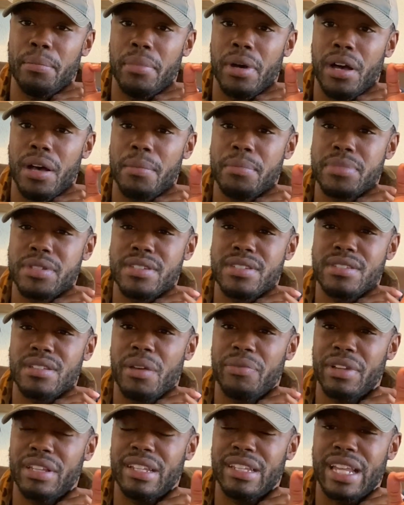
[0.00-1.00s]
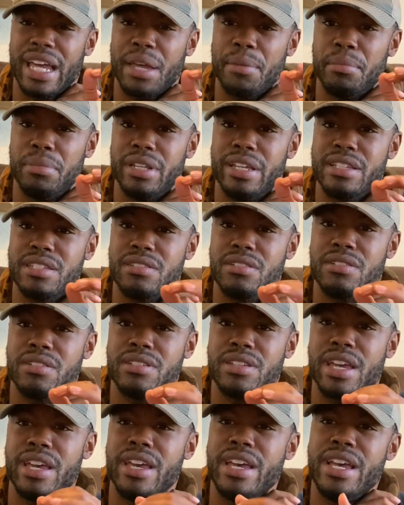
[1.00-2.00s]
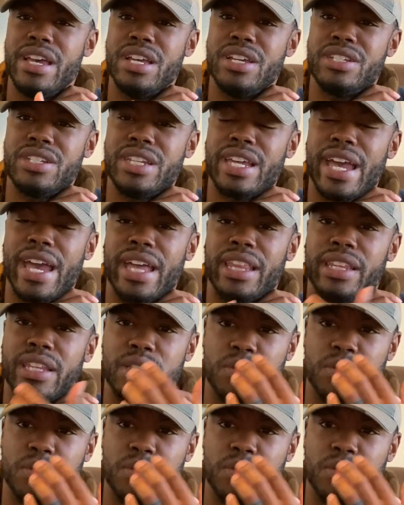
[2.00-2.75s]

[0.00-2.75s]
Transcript: bumps and stuff that looked like blisters. She had this